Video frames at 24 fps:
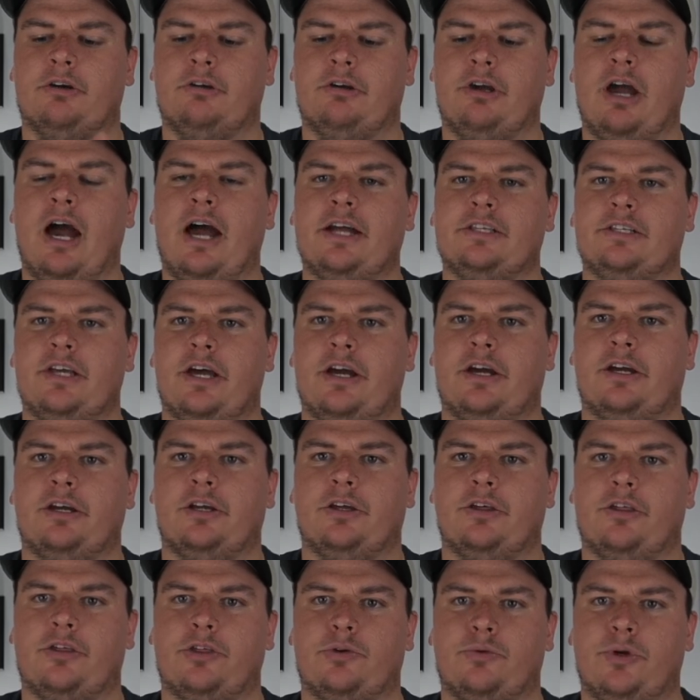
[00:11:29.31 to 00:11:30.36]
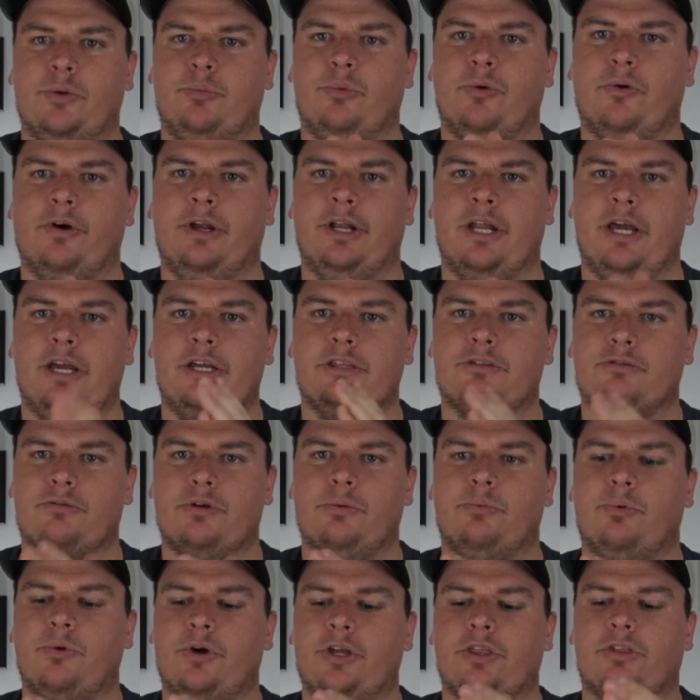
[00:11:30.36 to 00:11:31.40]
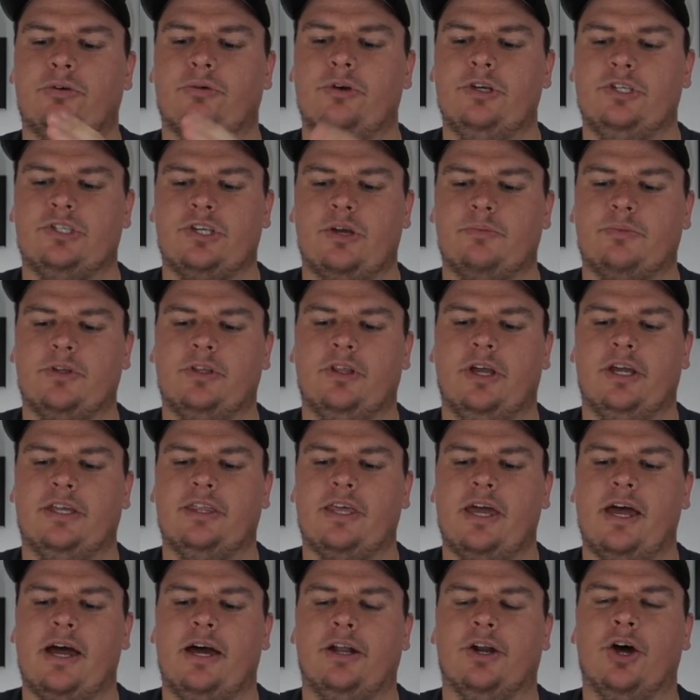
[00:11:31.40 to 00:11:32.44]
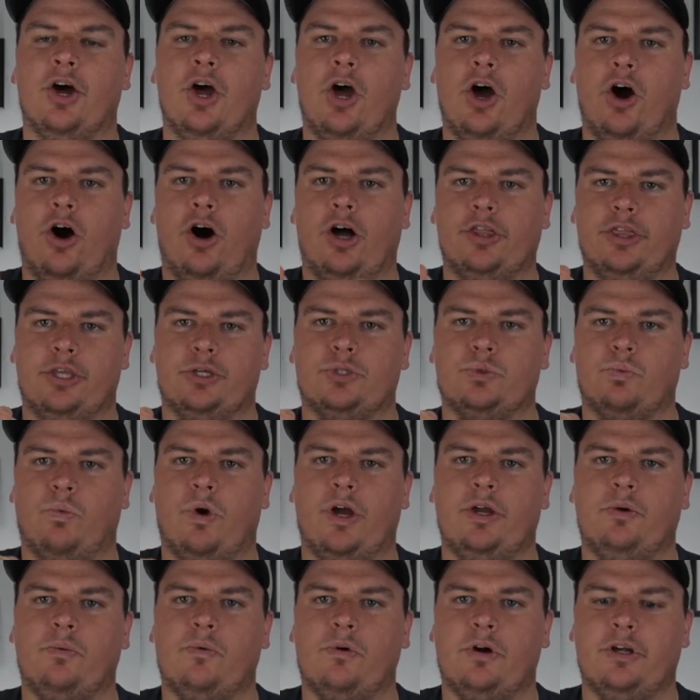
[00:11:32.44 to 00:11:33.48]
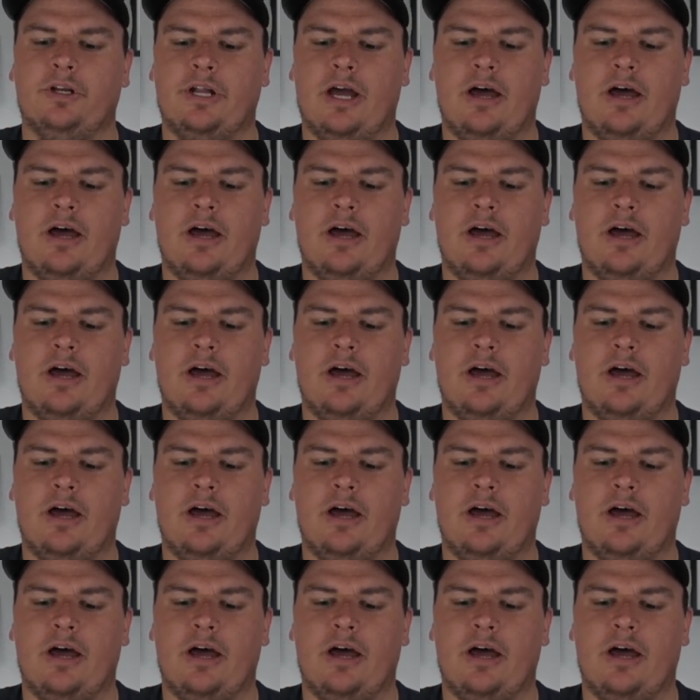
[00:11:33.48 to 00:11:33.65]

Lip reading: Kytec 3.8, 3.3, something like that, on this white one.